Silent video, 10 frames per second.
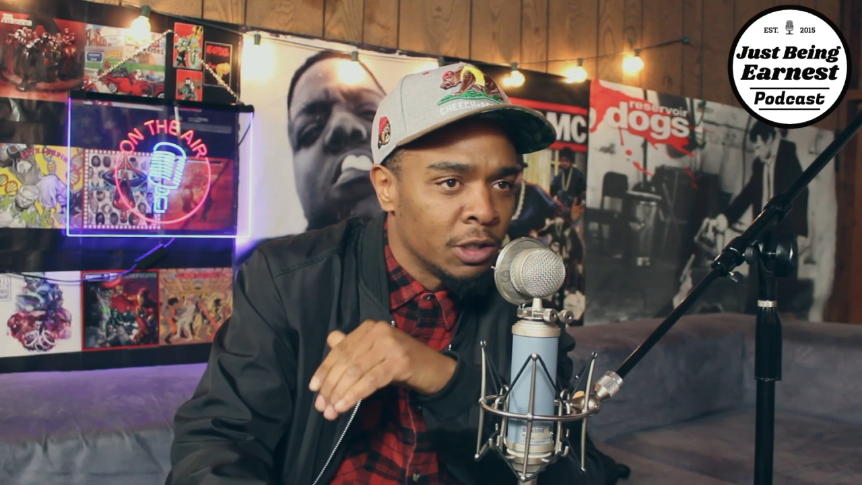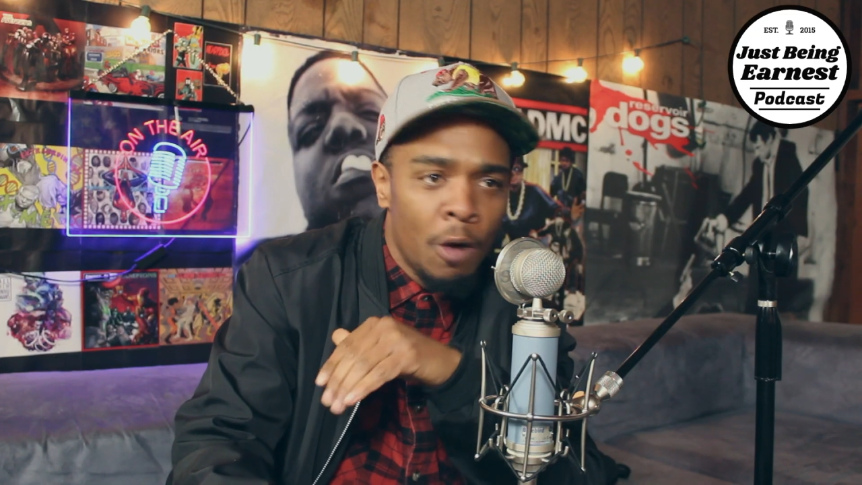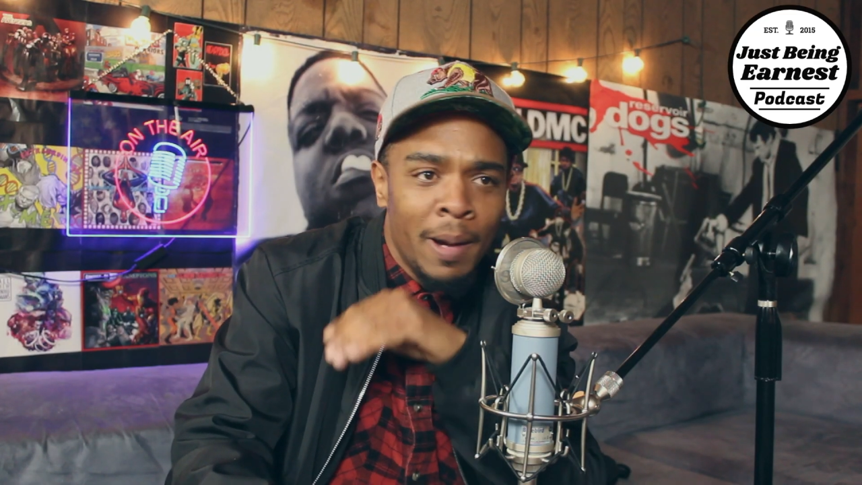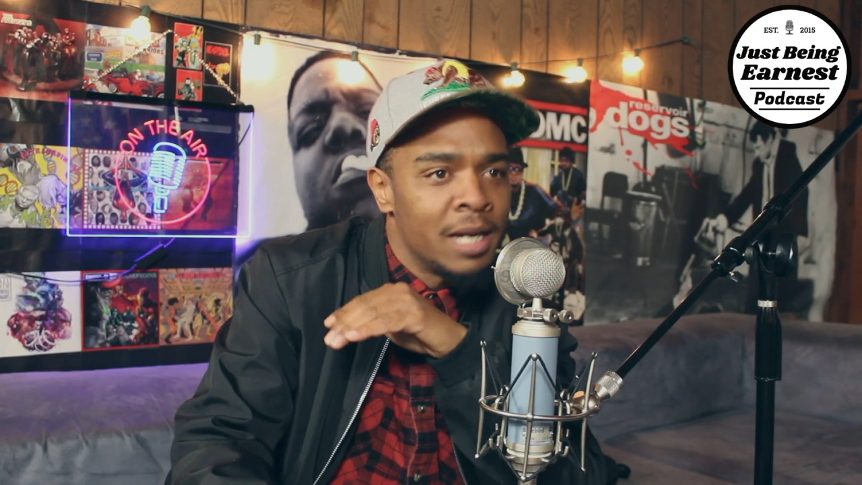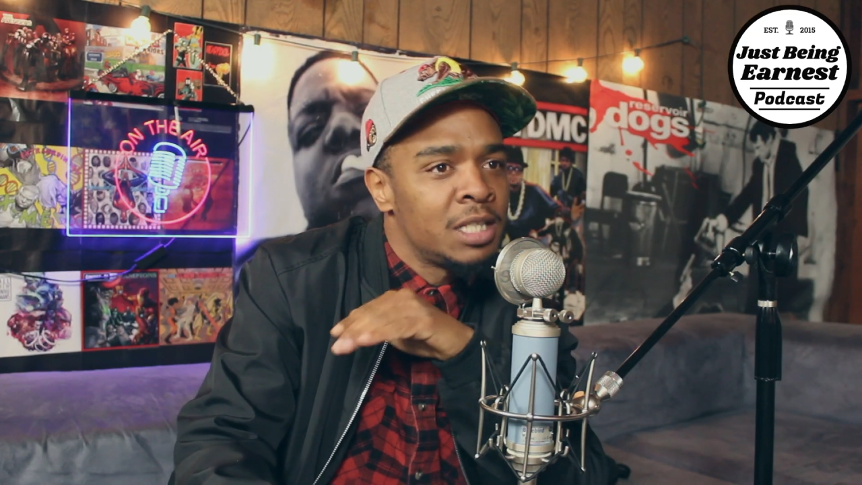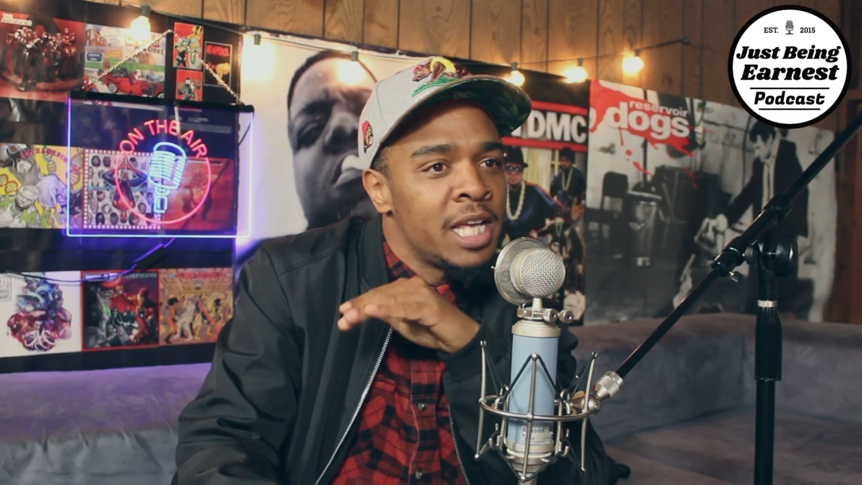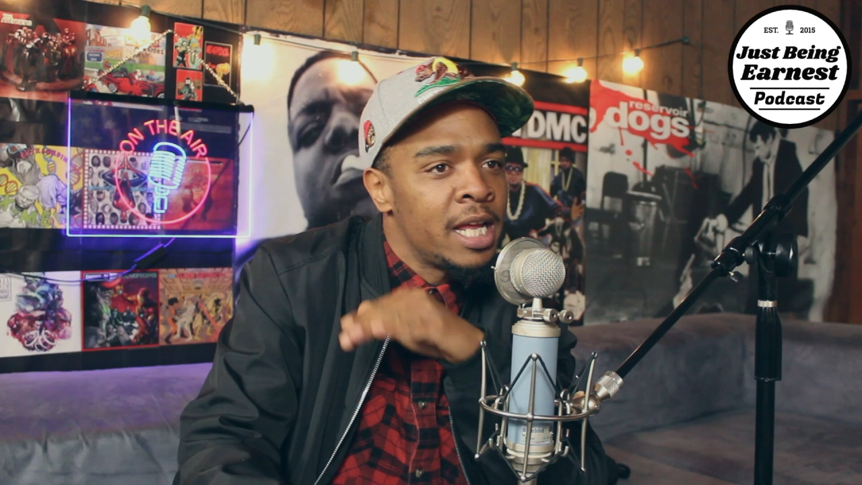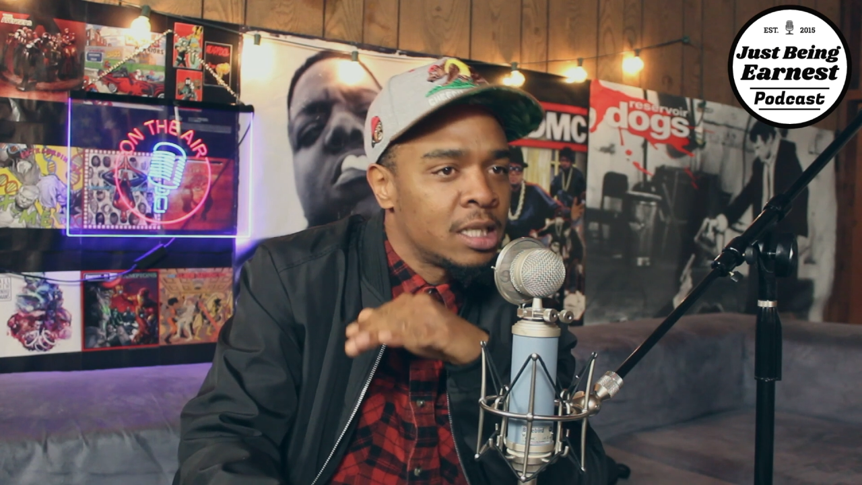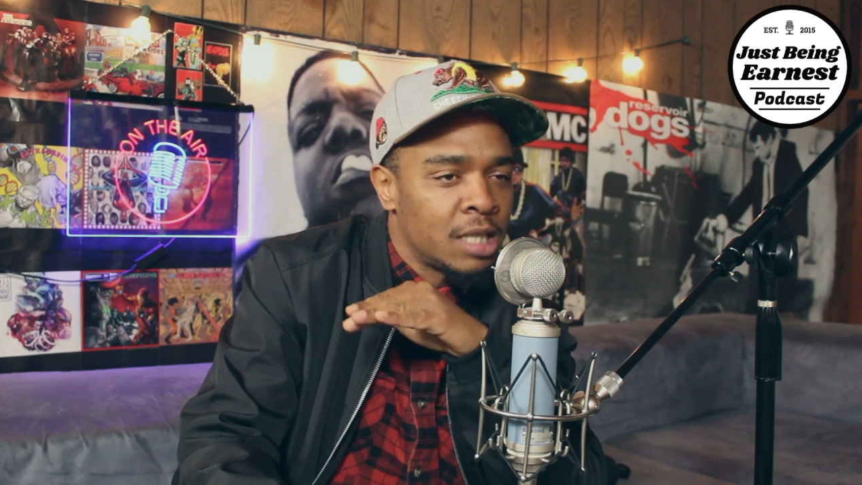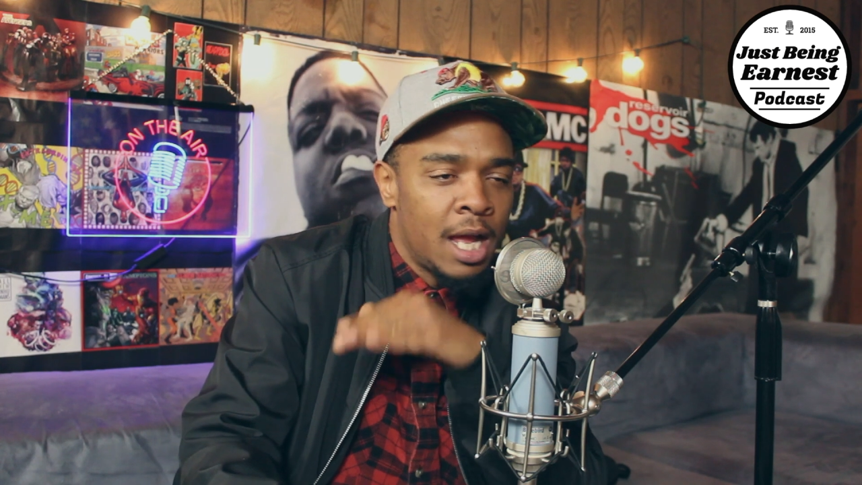Nobody
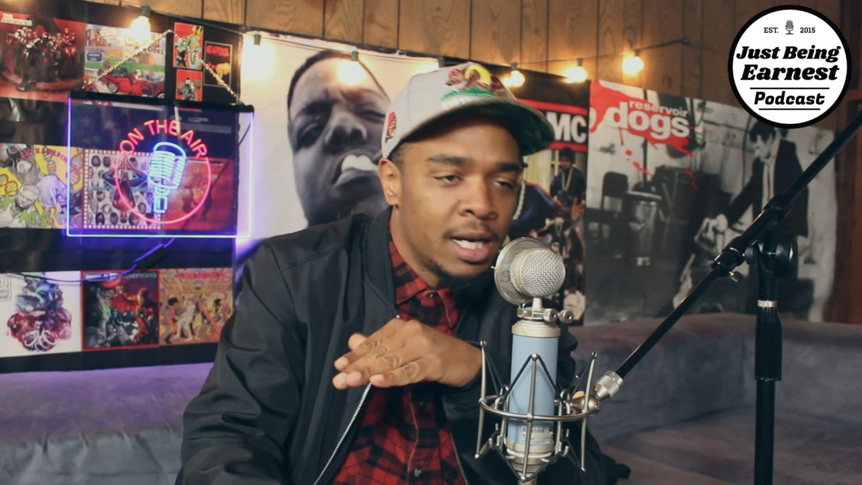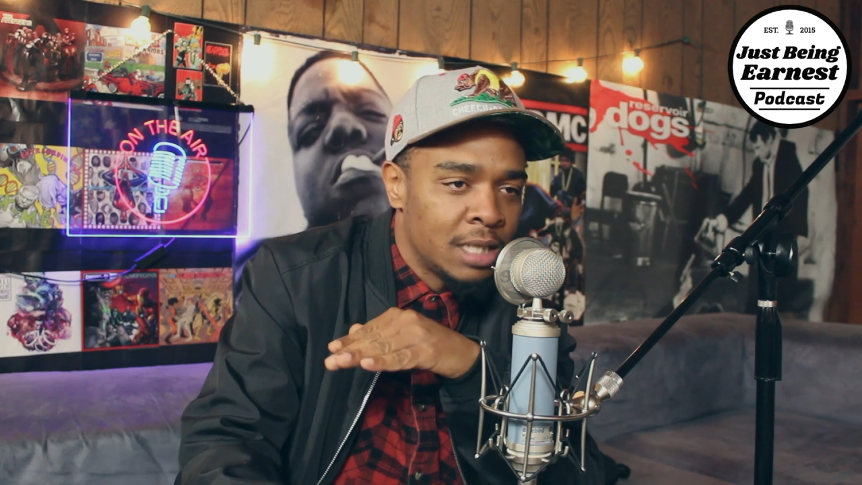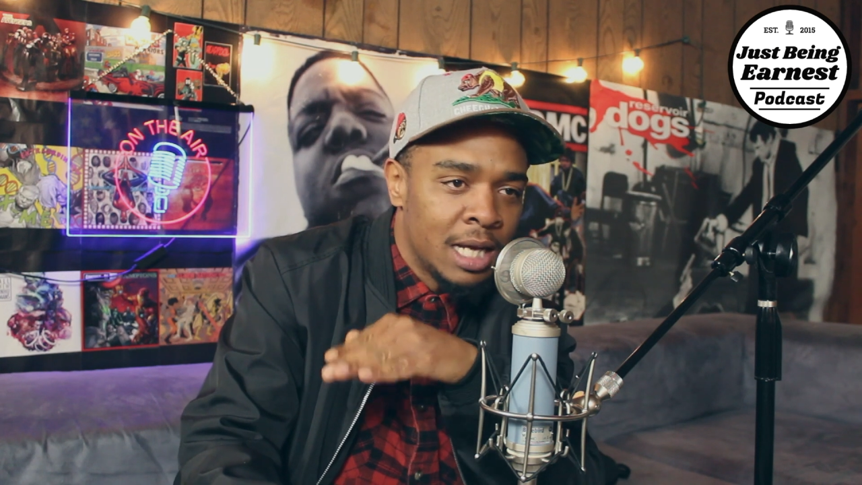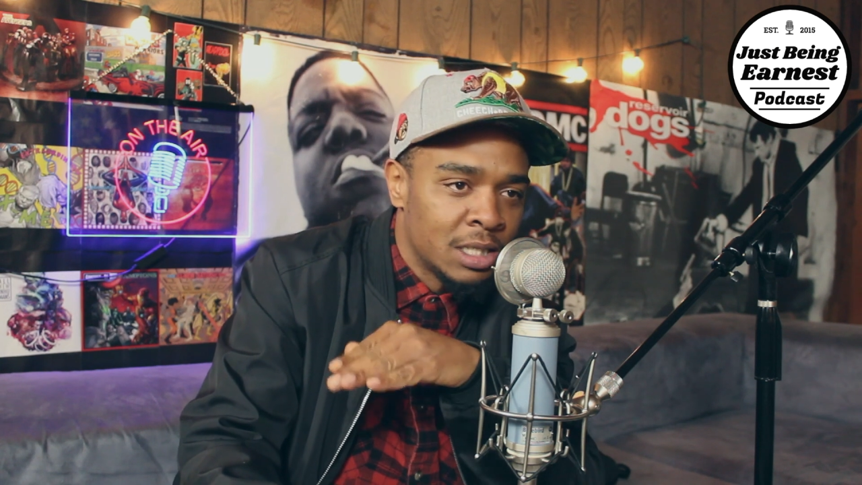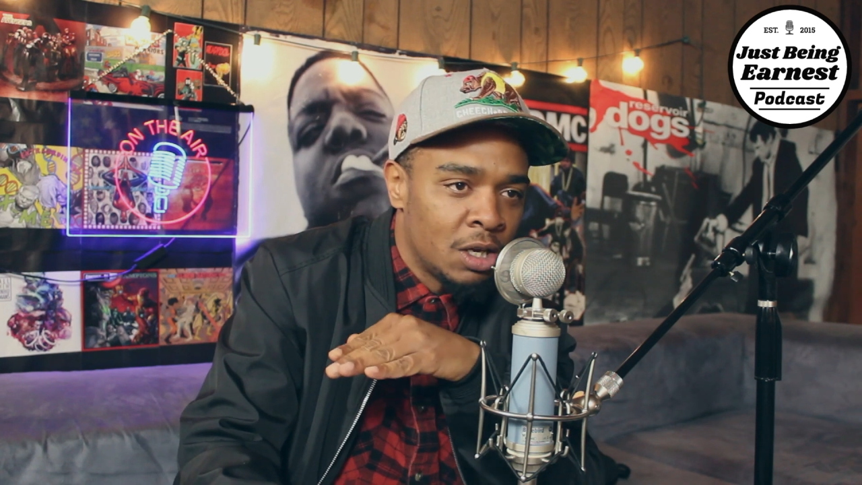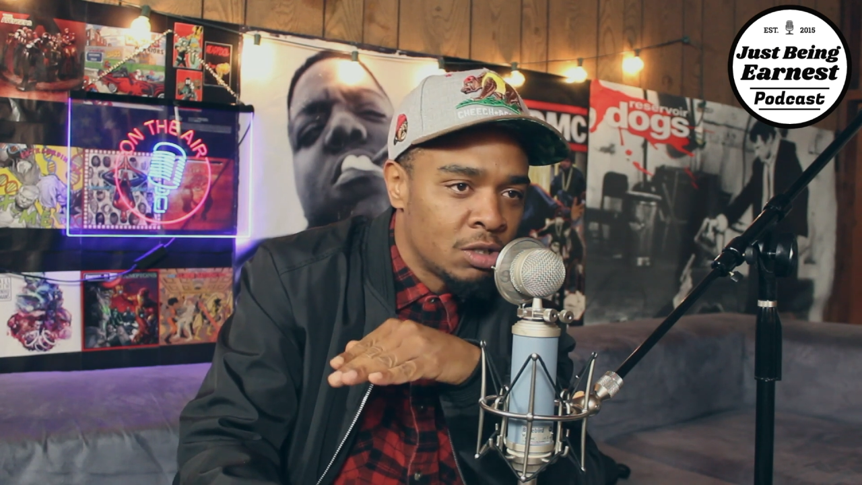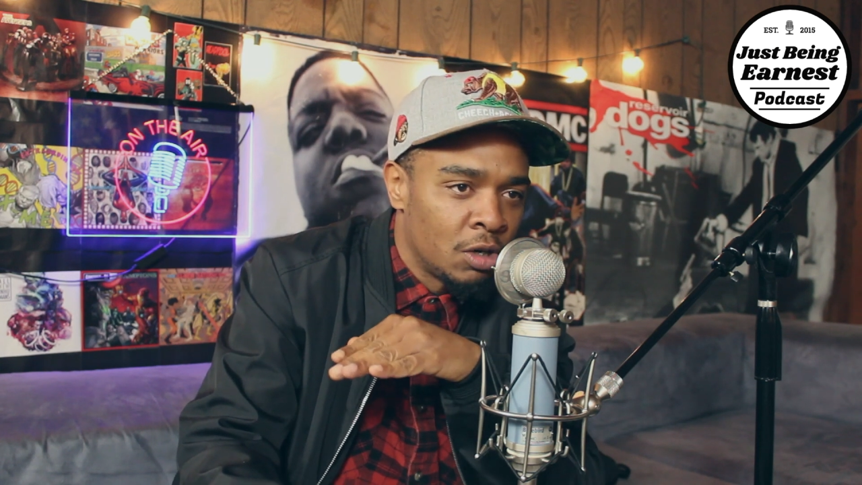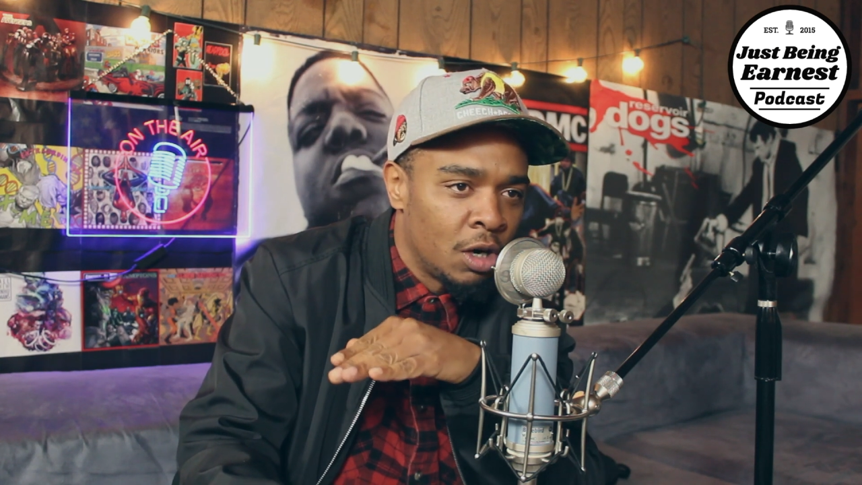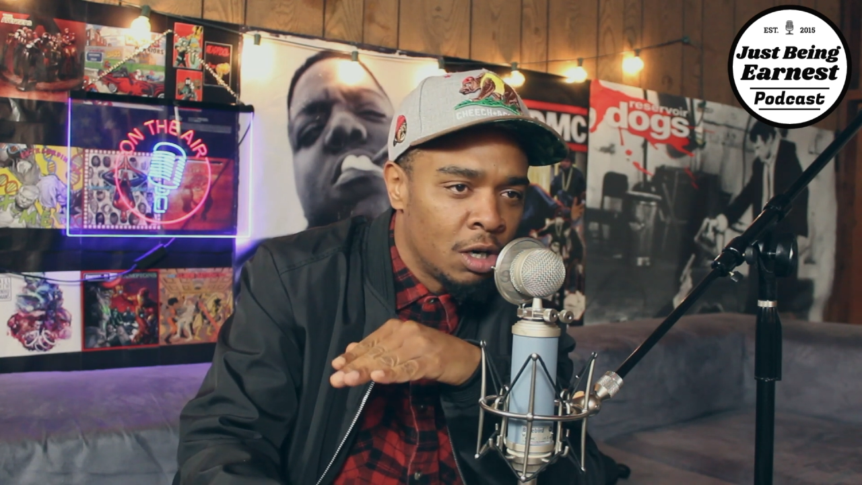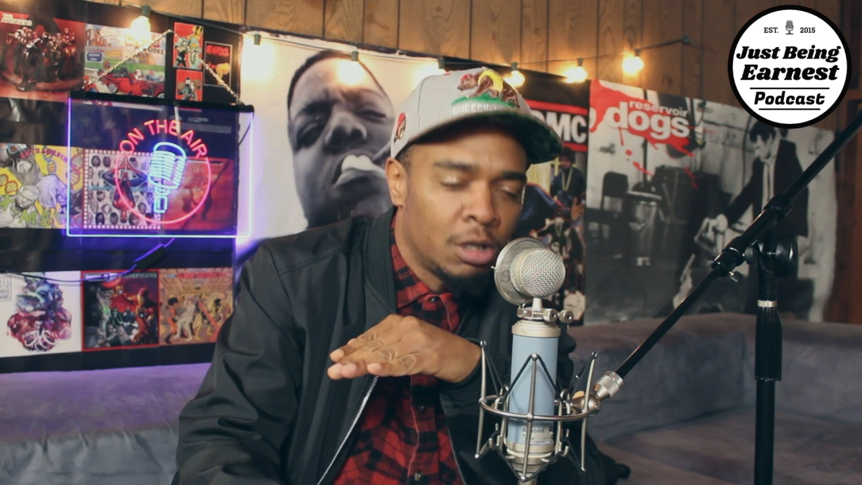said it's the hottest hot sauce
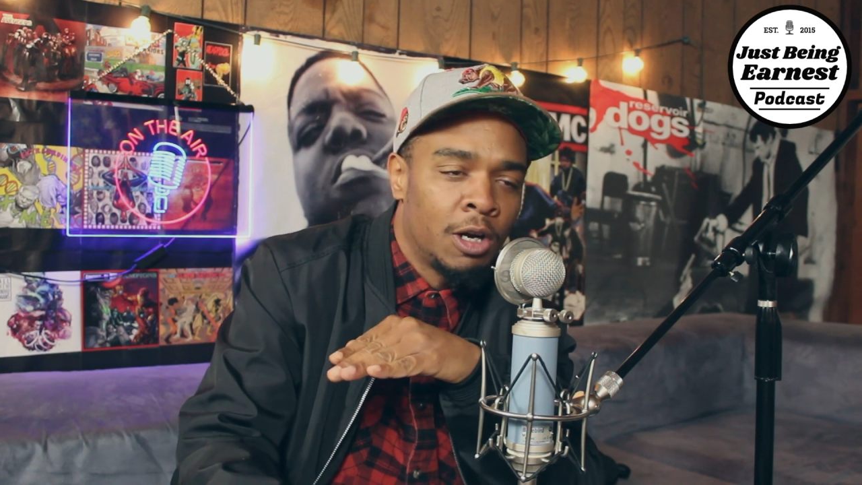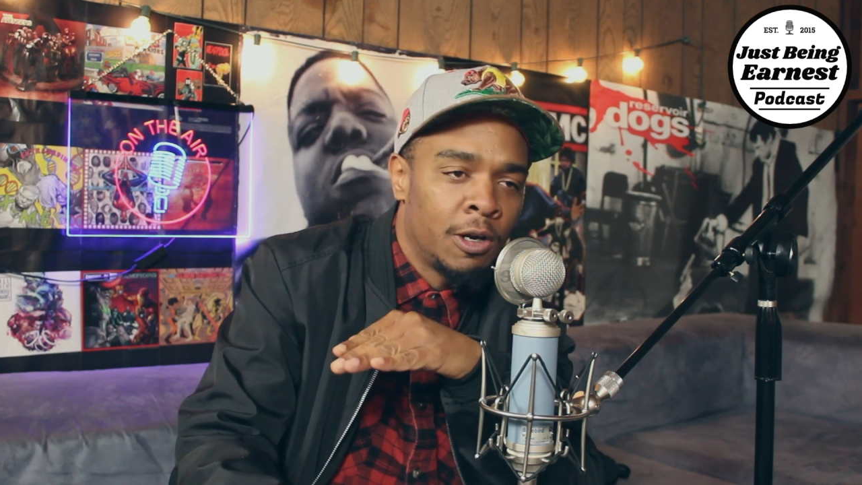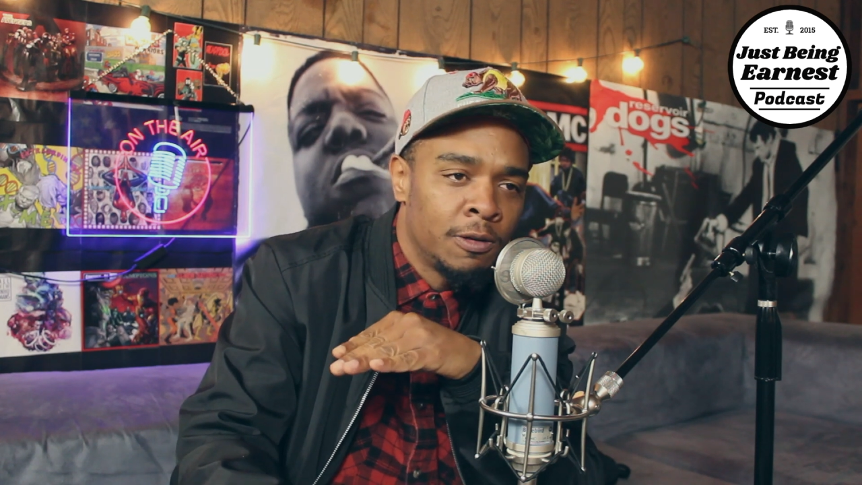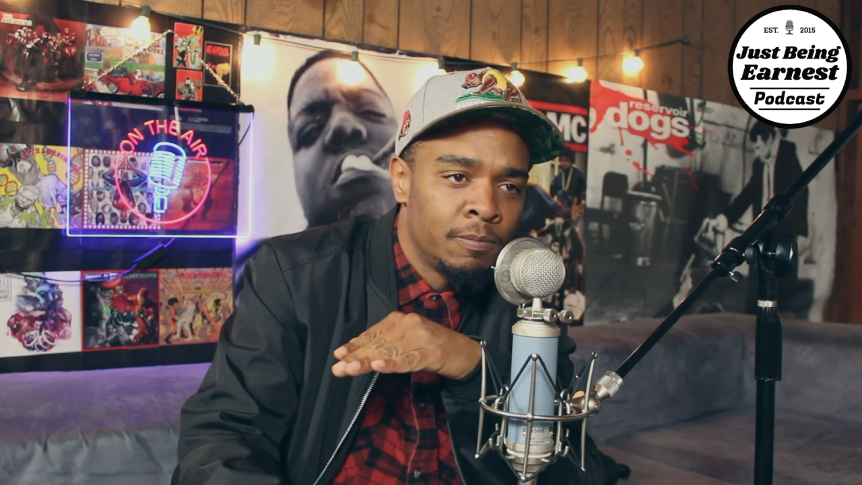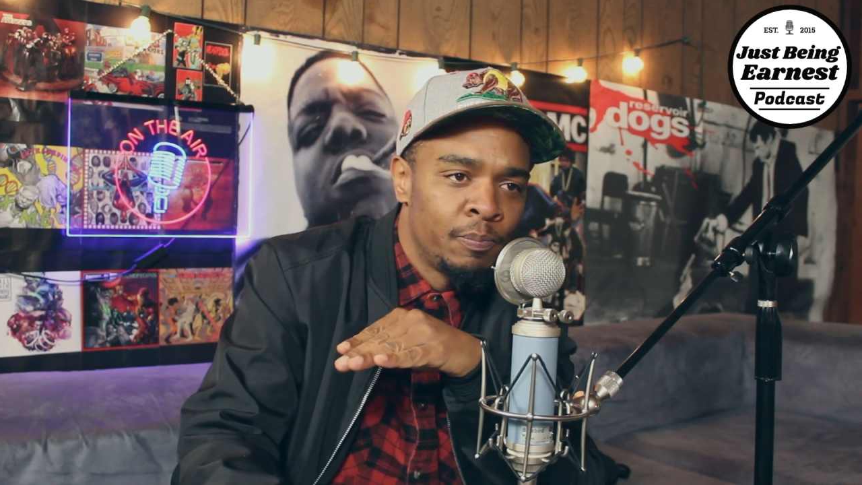on earth, Ern.